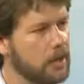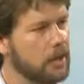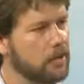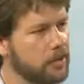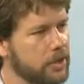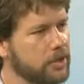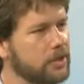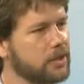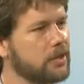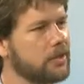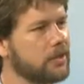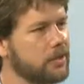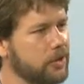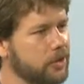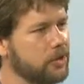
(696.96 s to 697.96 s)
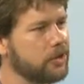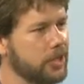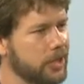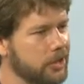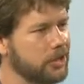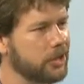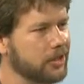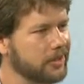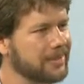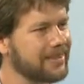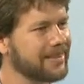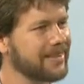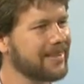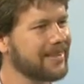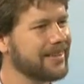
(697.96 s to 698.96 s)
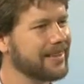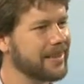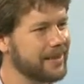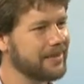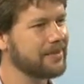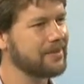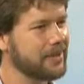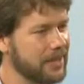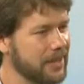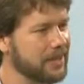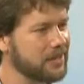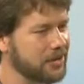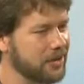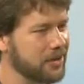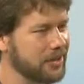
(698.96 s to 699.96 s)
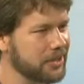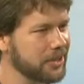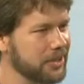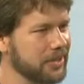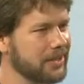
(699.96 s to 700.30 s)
reach your teachings in Vedic astrology?